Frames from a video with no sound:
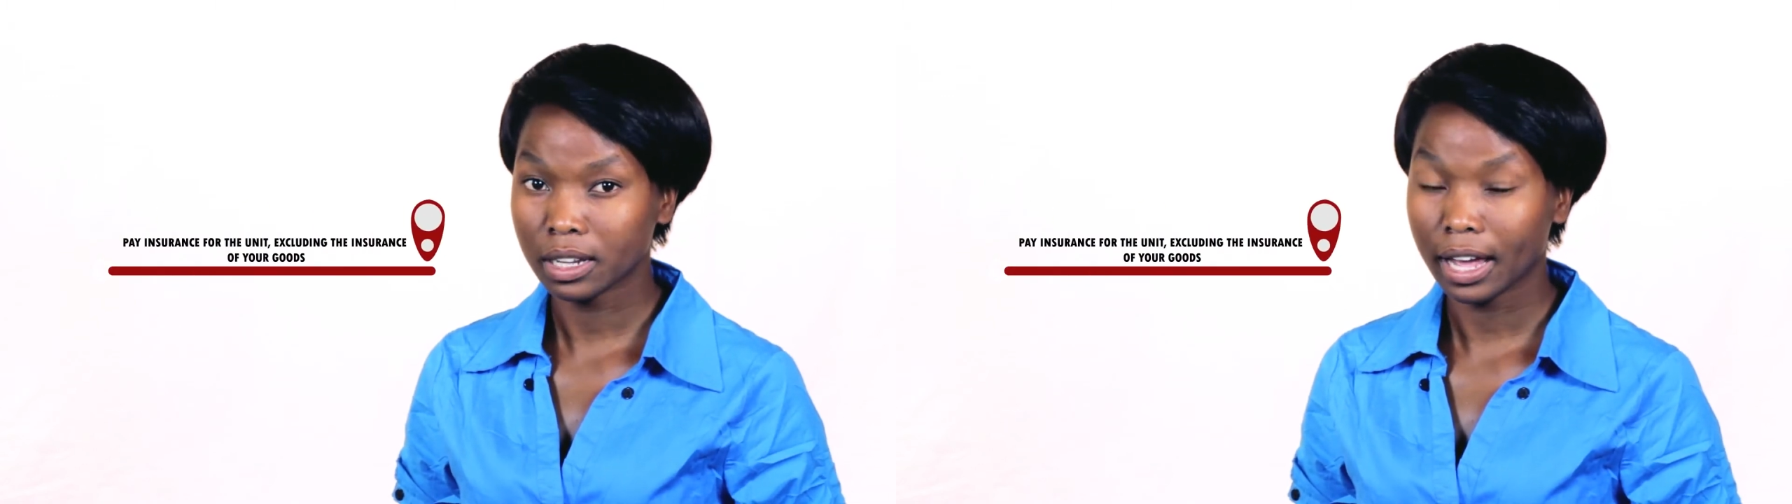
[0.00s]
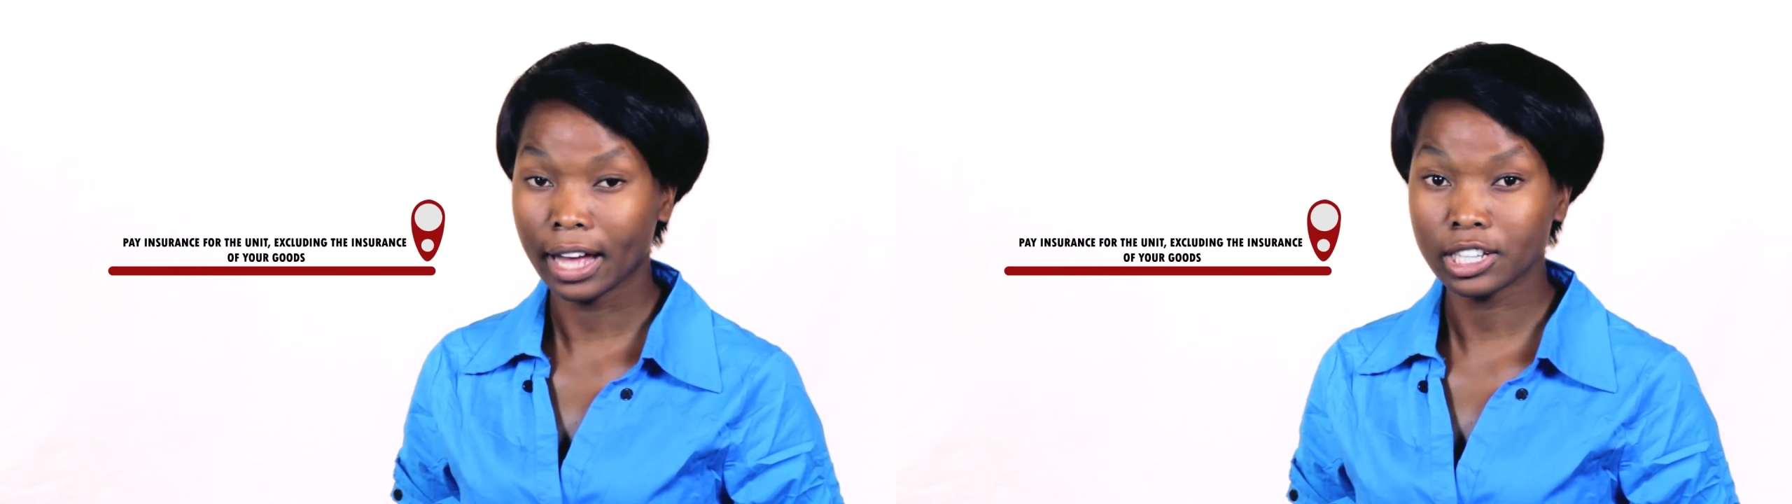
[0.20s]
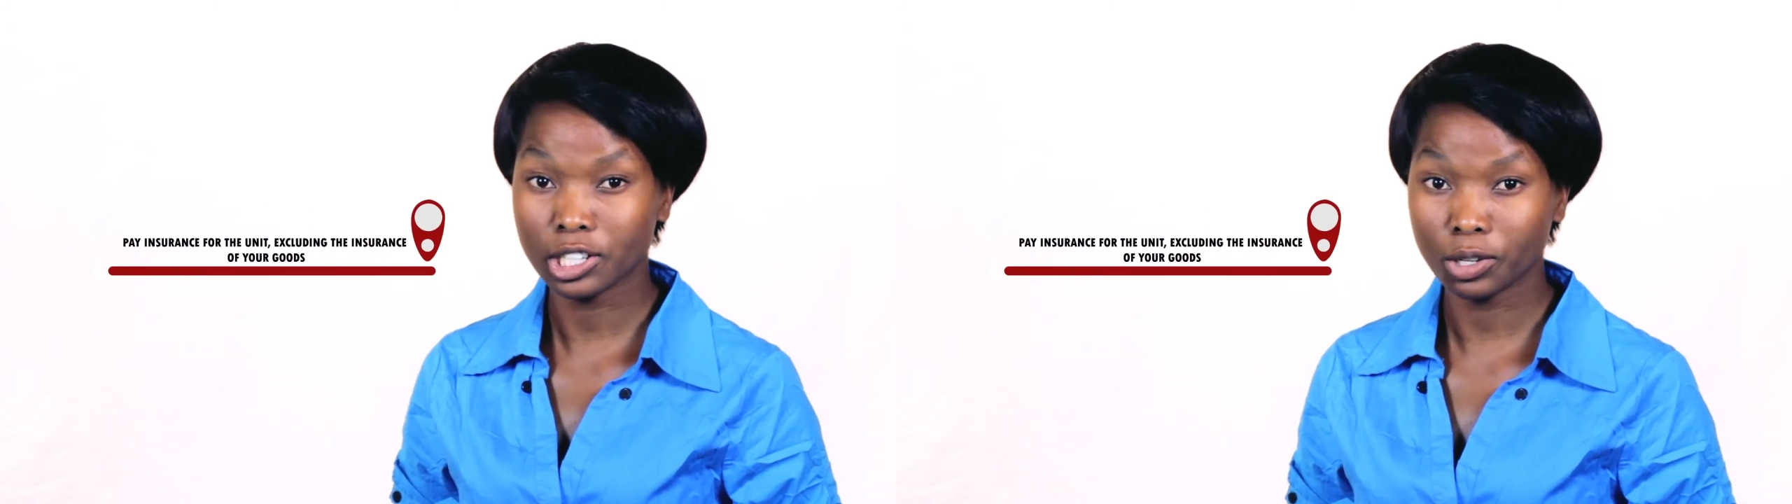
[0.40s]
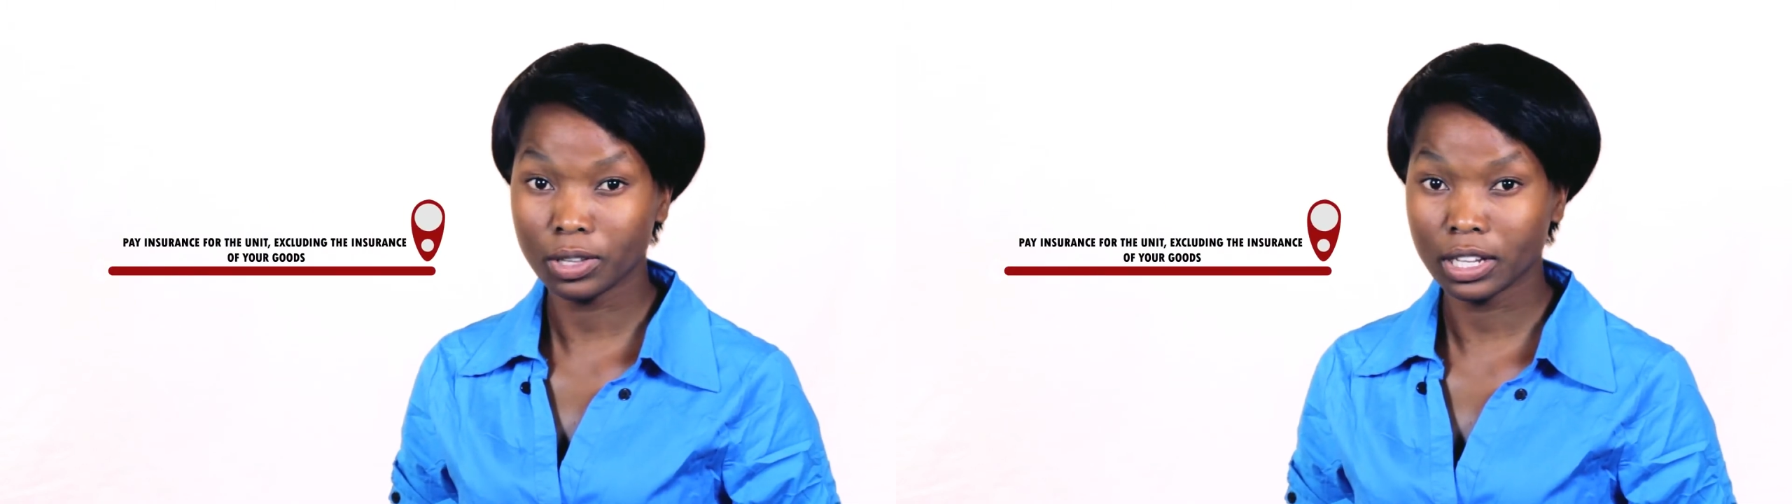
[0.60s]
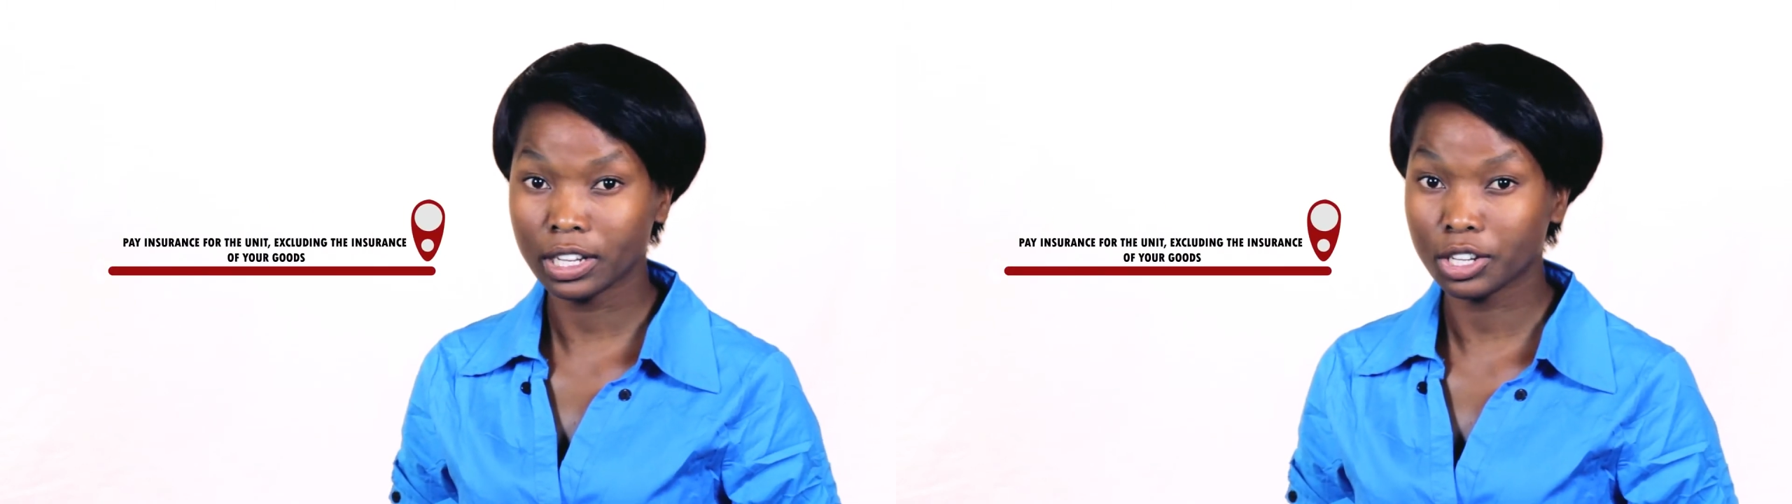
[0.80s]

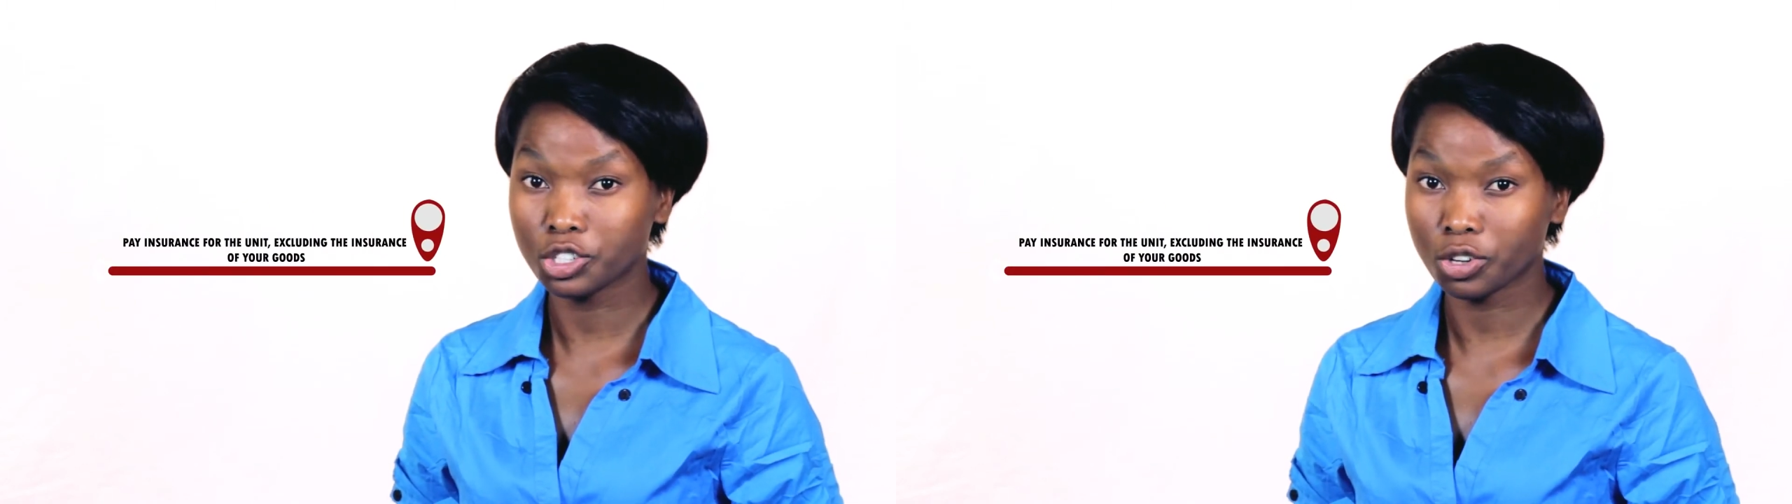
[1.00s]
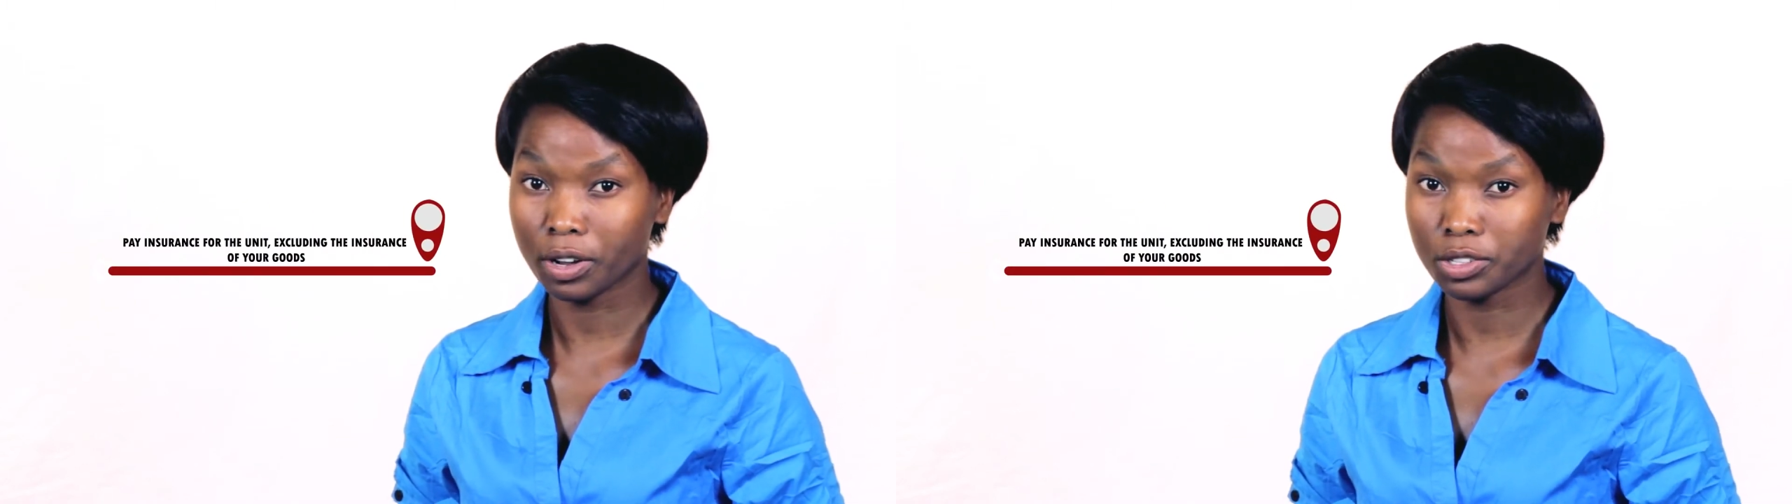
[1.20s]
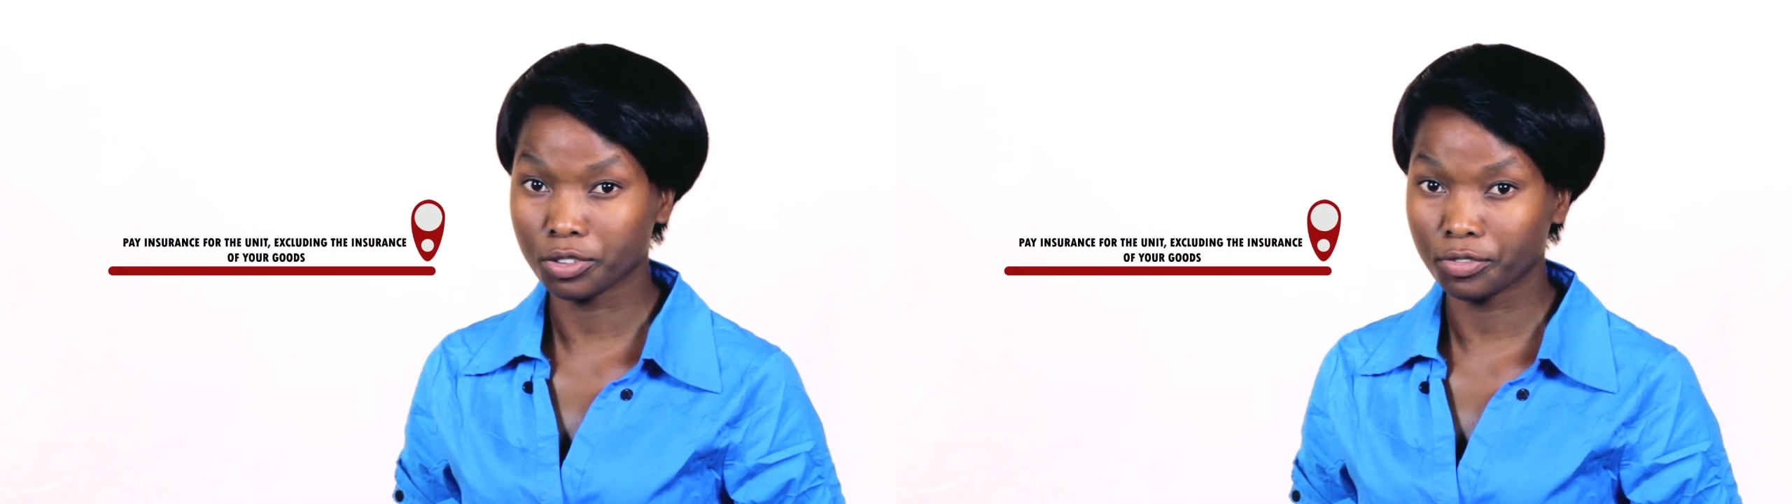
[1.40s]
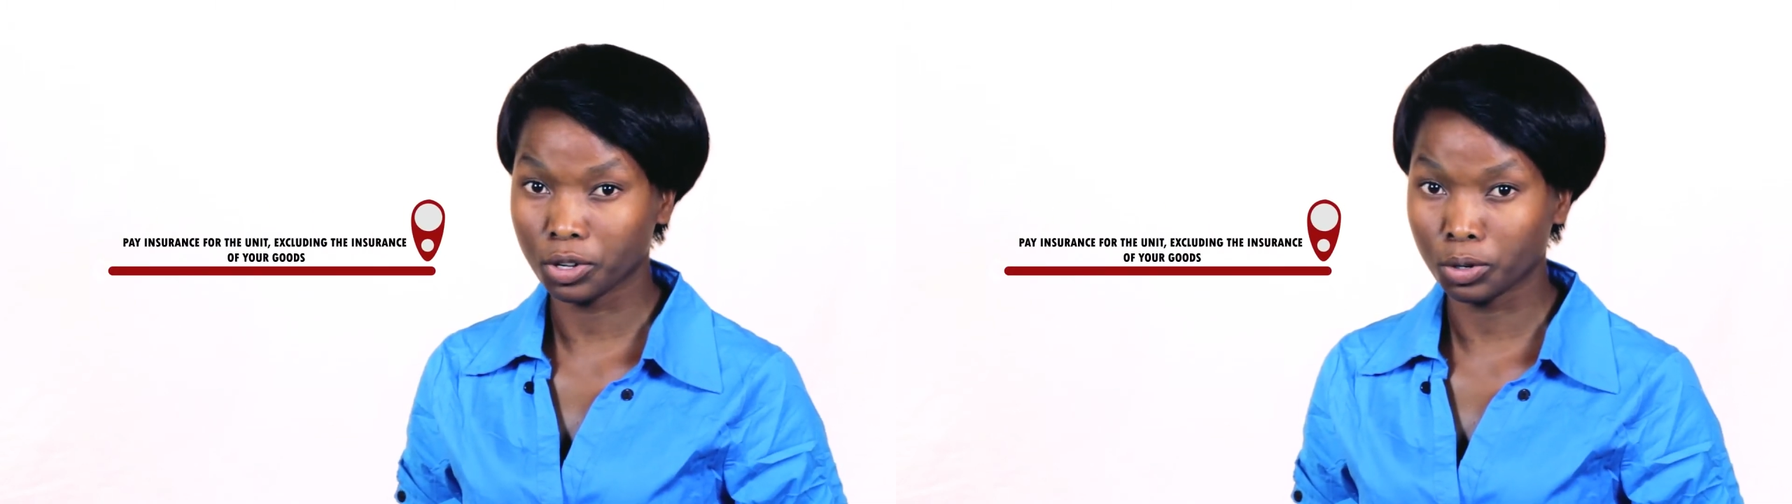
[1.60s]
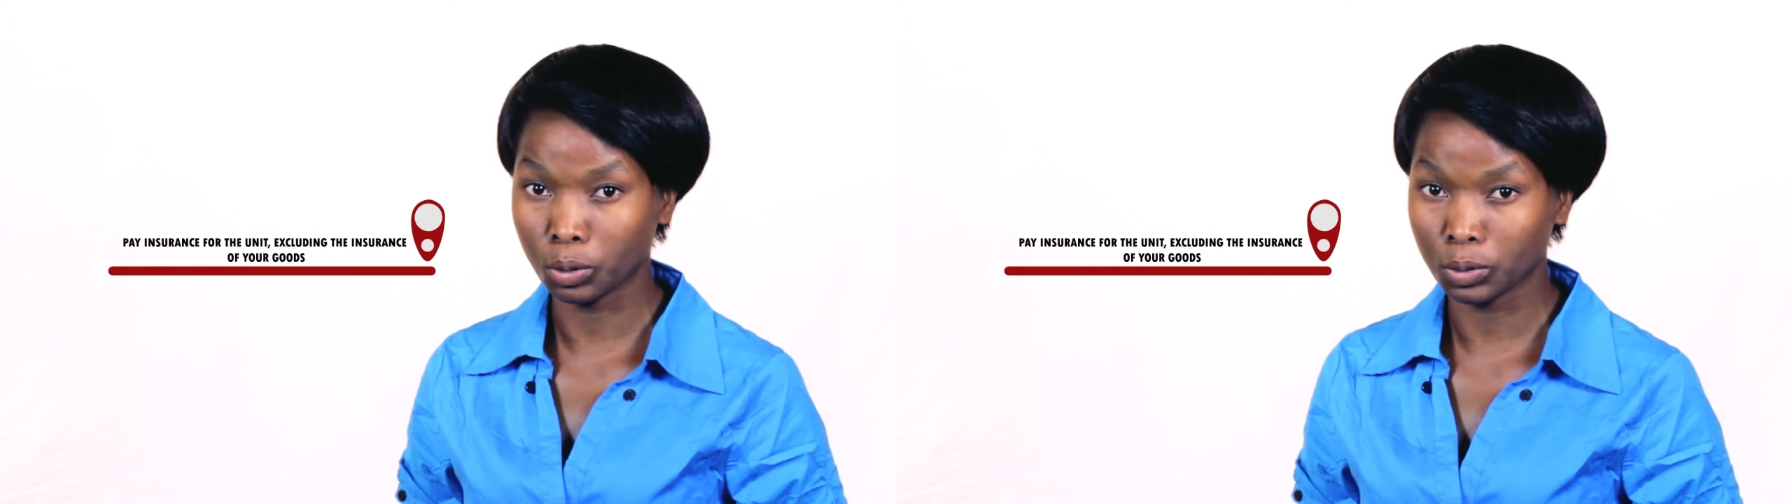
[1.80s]
excluding the insurance of your
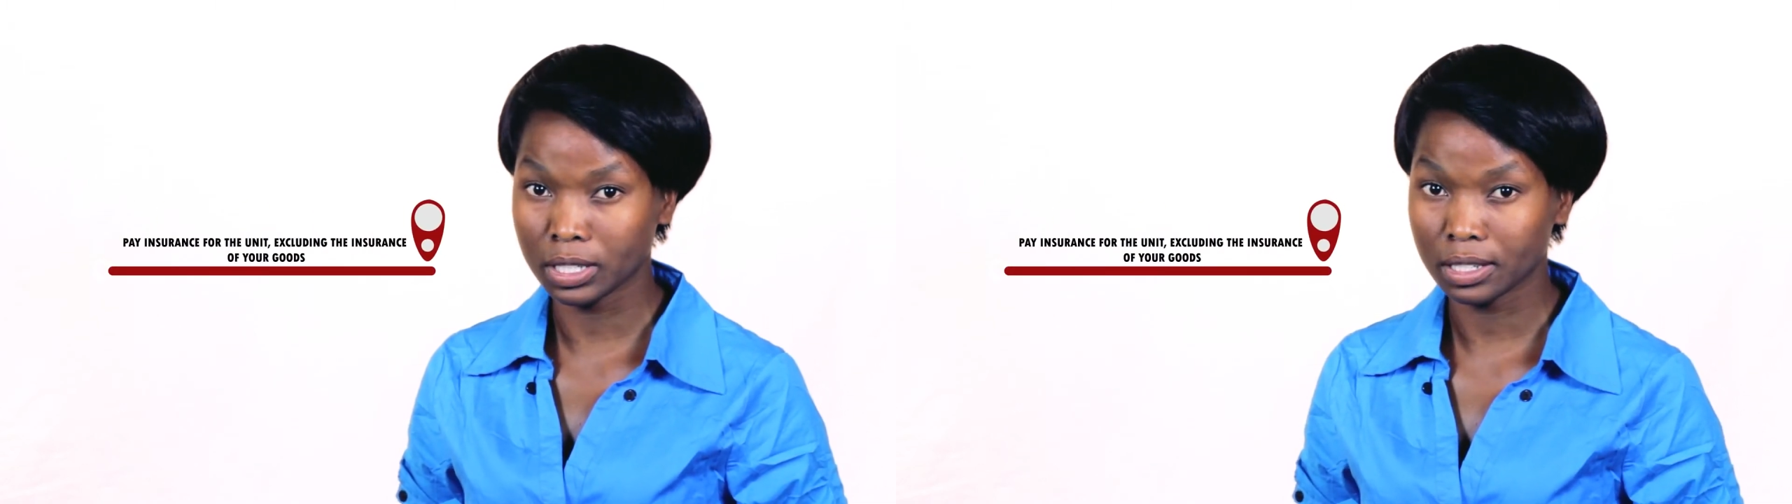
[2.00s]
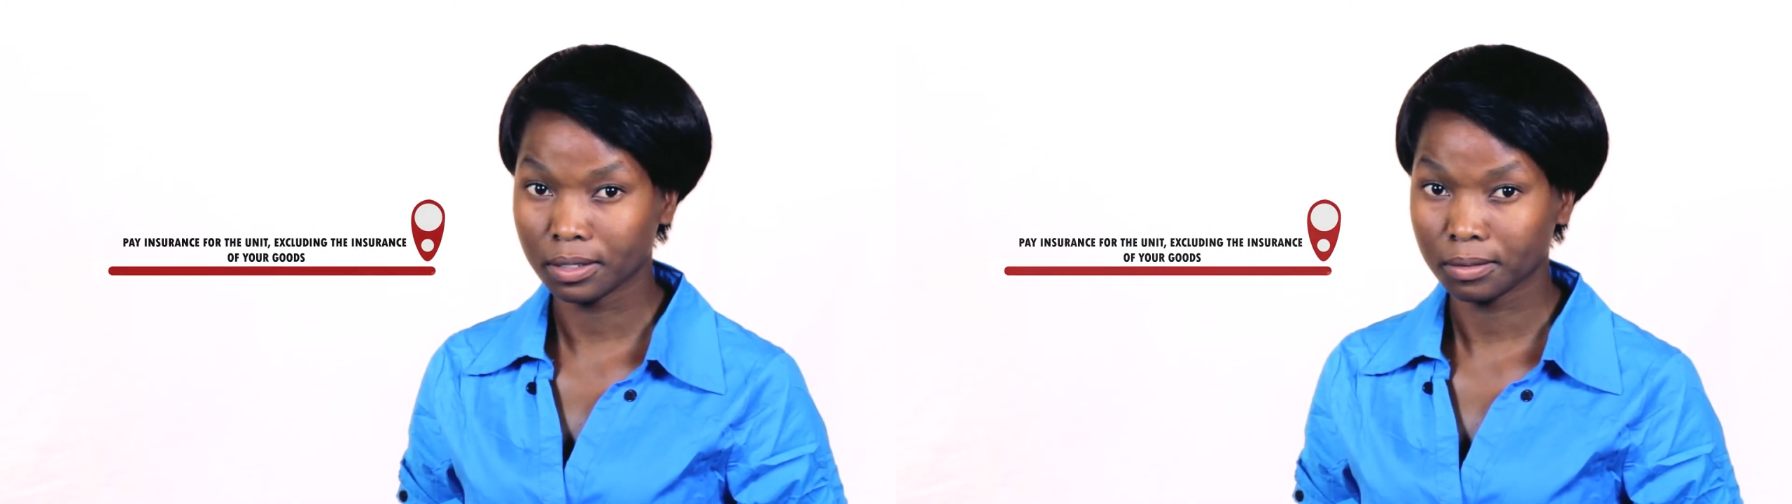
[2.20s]
goods,